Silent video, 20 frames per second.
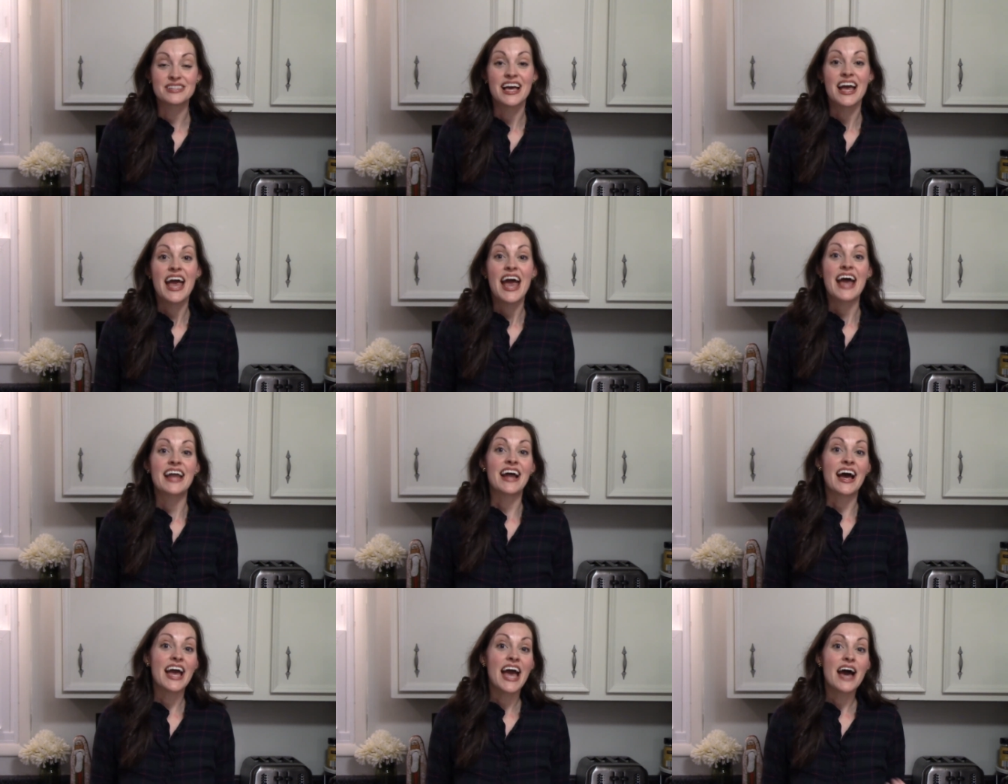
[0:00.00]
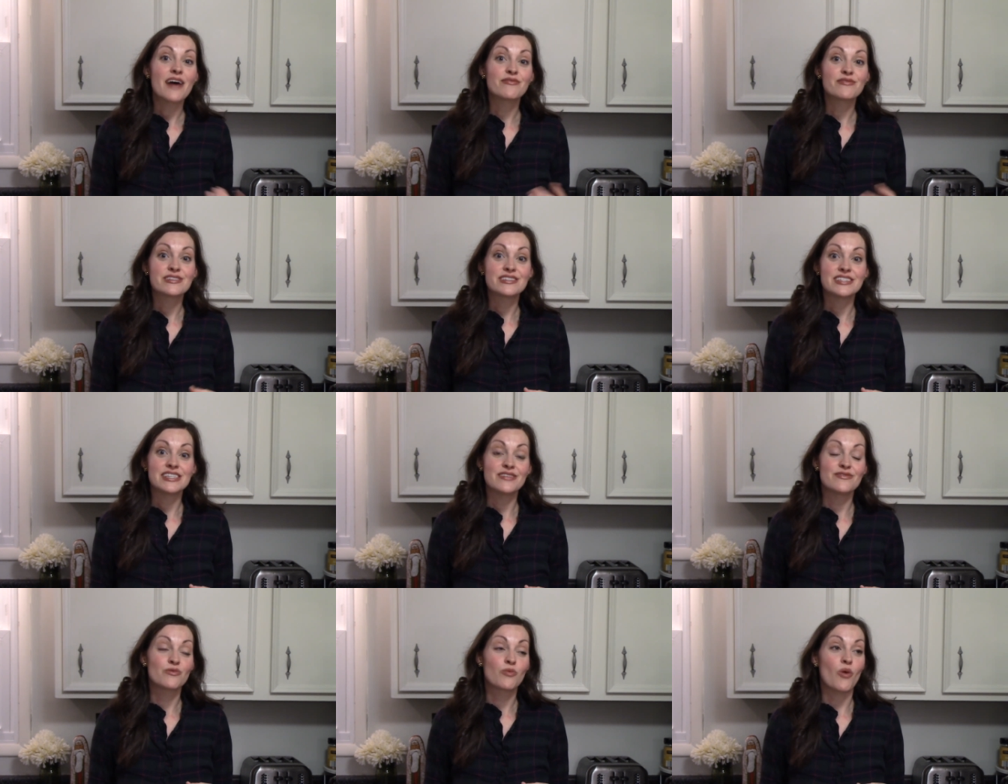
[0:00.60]
And I have
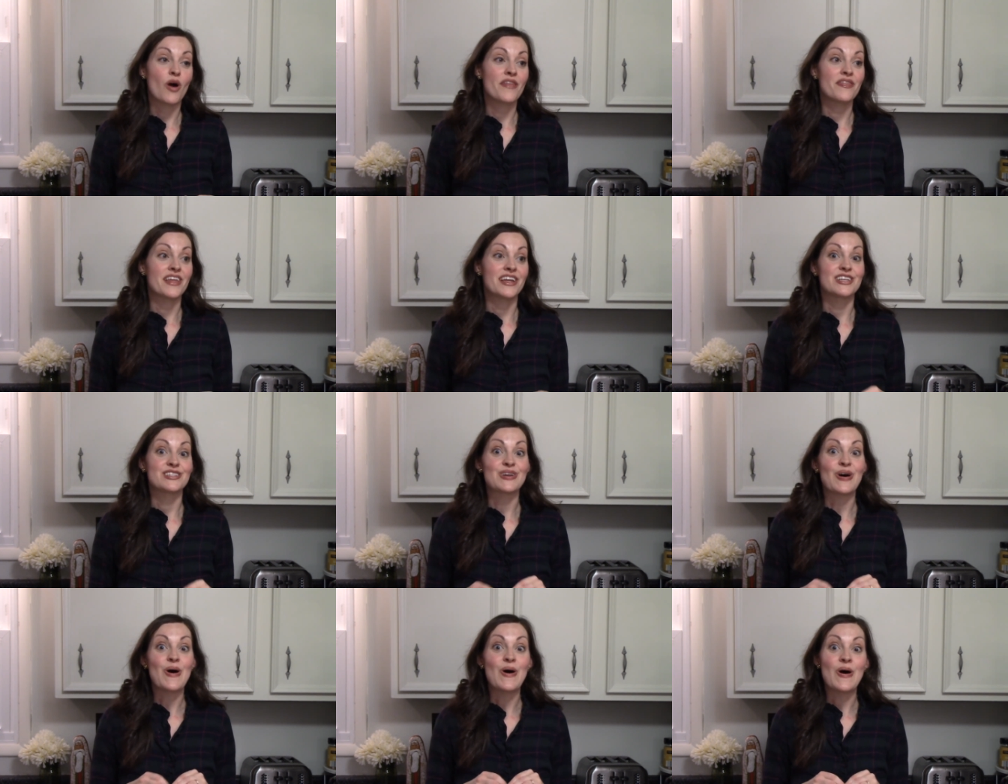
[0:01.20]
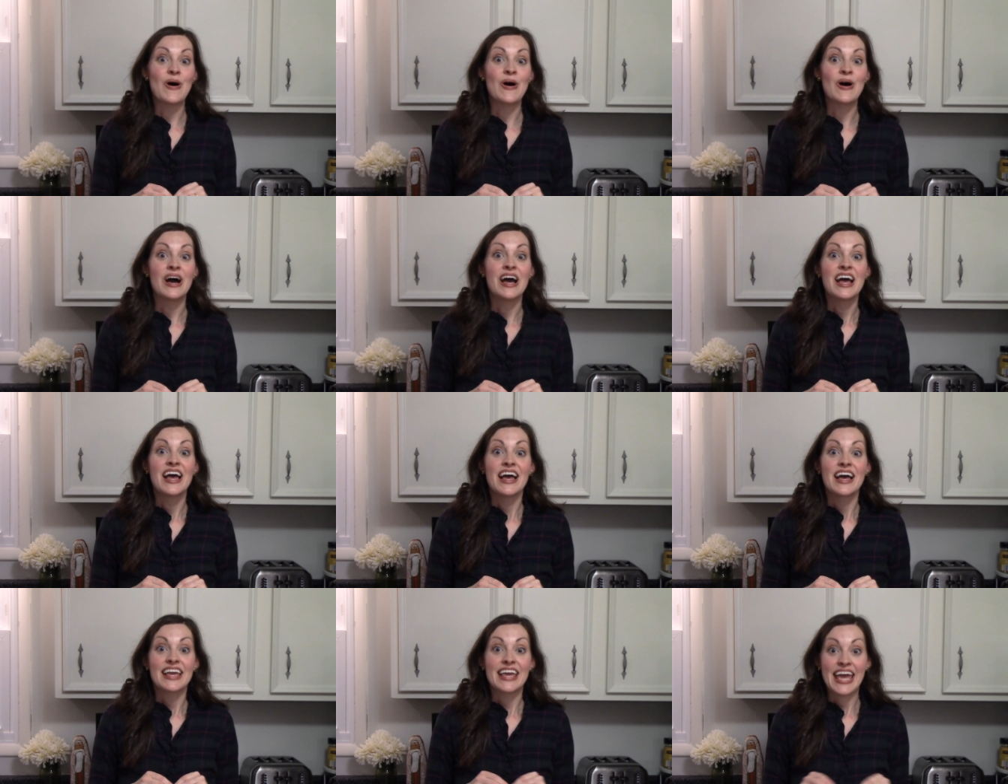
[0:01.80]
received one that is all
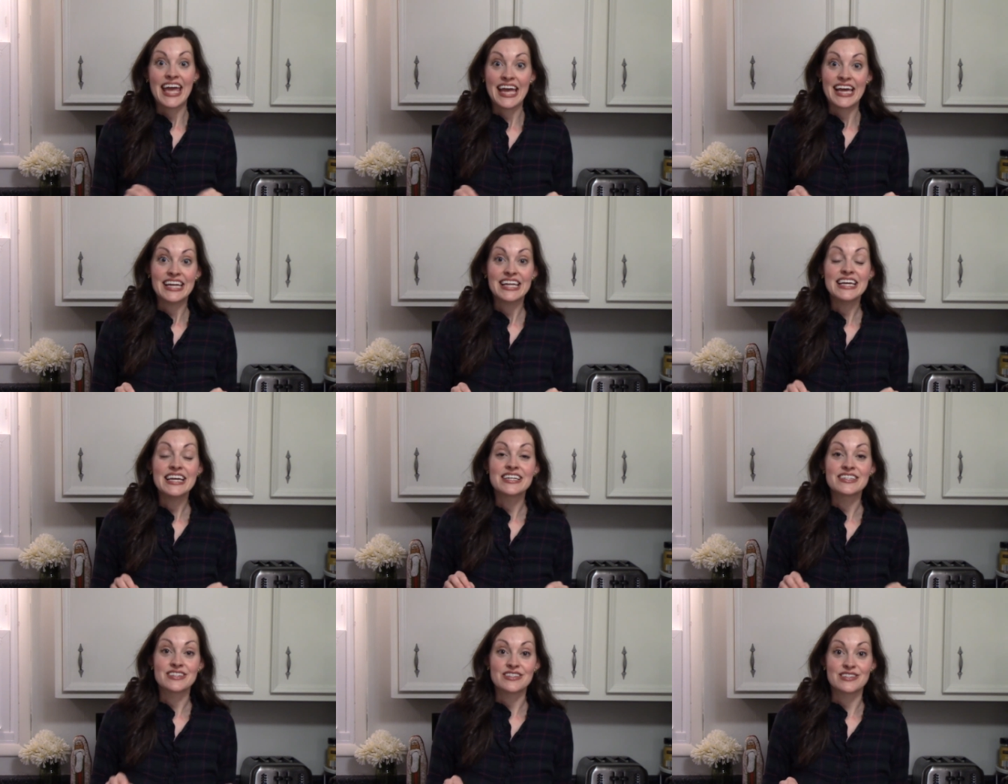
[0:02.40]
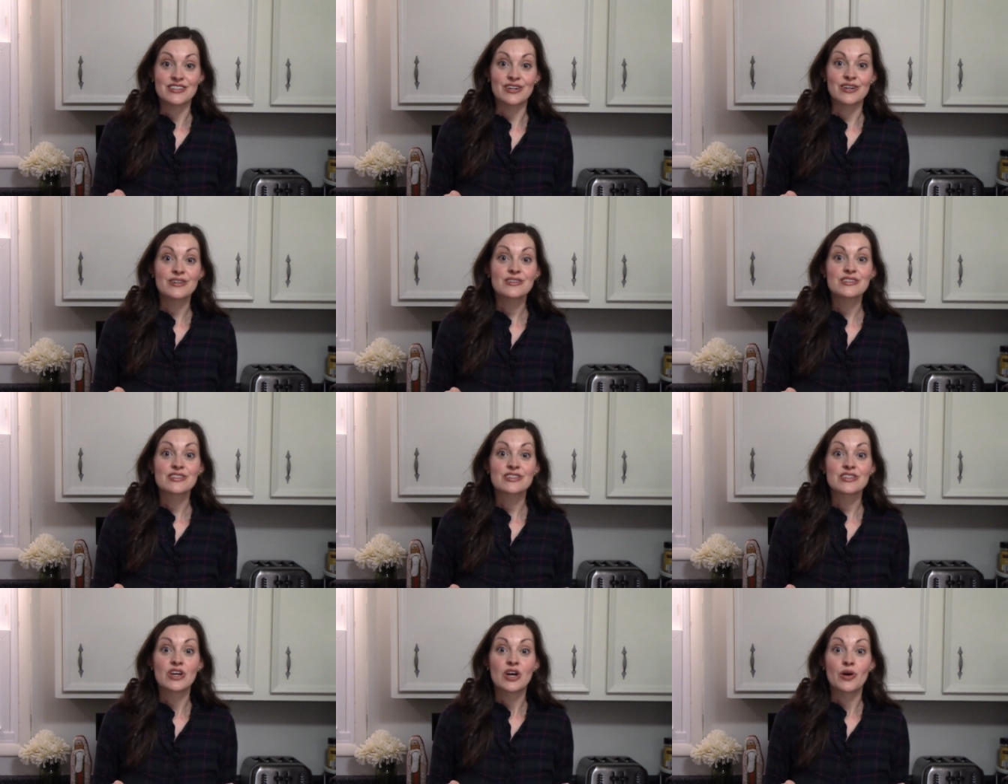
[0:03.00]
candy and
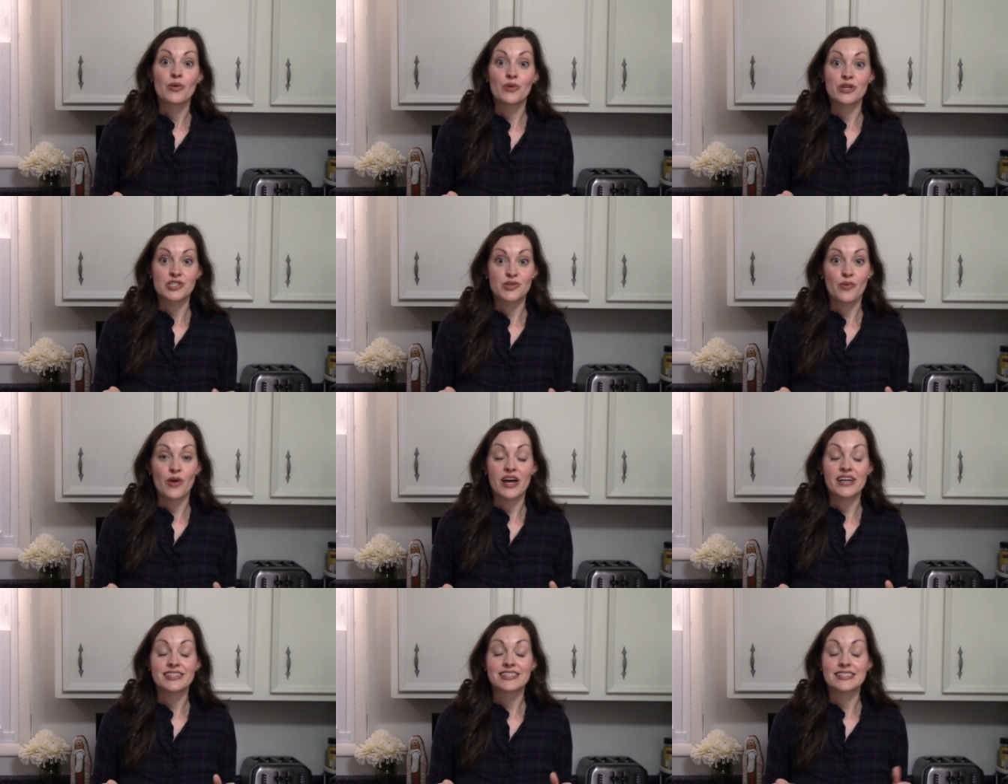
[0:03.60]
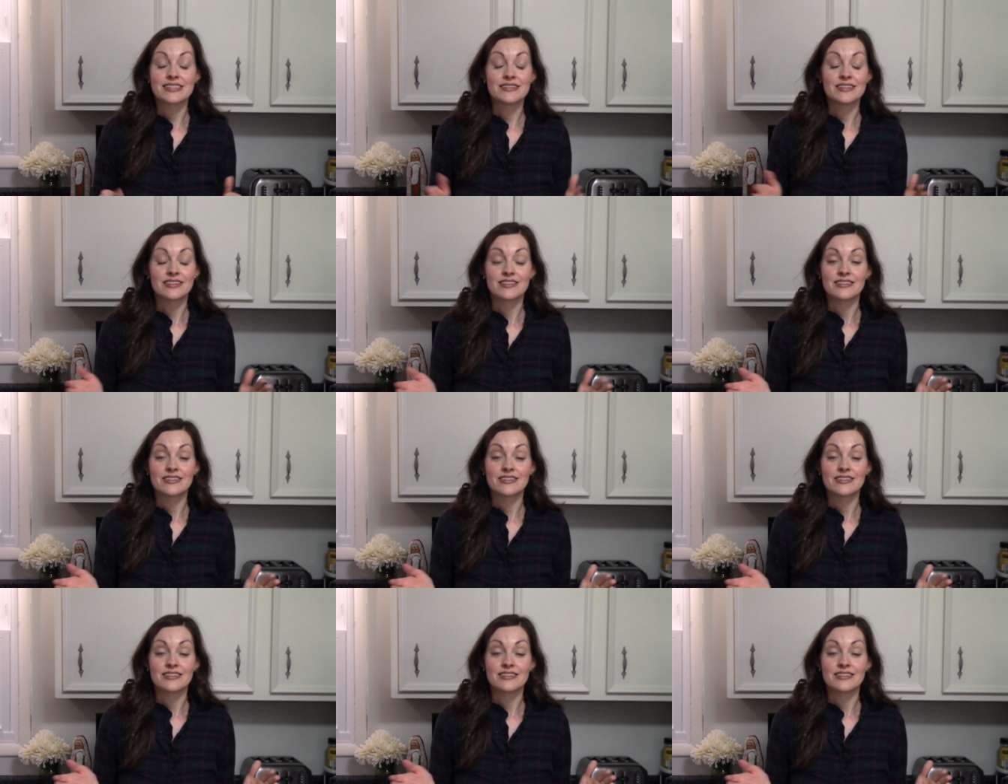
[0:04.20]
desserts, which was